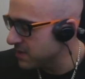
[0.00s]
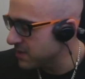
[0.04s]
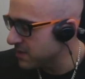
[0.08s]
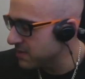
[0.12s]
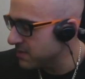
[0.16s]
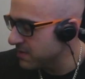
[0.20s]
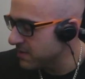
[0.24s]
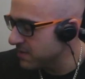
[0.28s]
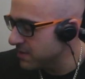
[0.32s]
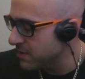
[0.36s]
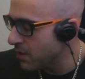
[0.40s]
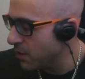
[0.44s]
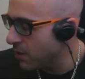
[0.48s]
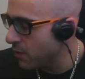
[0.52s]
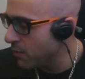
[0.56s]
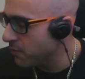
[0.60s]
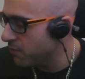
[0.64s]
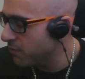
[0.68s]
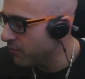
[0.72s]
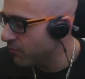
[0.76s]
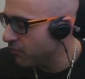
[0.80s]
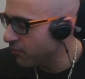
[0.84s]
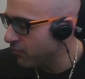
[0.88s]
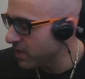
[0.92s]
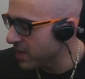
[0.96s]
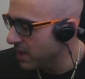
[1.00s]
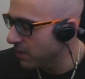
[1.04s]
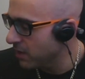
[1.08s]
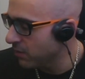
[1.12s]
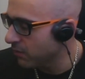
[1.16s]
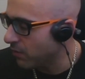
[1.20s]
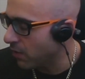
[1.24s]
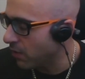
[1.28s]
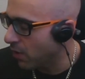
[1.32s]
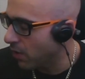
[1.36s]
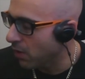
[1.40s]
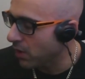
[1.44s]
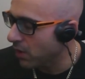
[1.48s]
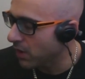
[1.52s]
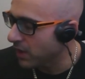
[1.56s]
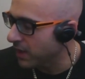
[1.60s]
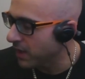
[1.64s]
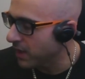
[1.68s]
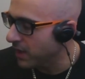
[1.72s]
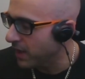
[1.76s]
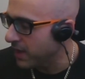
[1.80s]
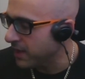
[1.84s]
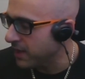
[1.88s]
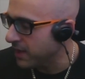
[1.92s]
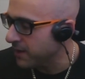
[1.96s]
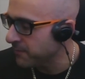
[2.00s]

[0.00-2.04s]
no real role in a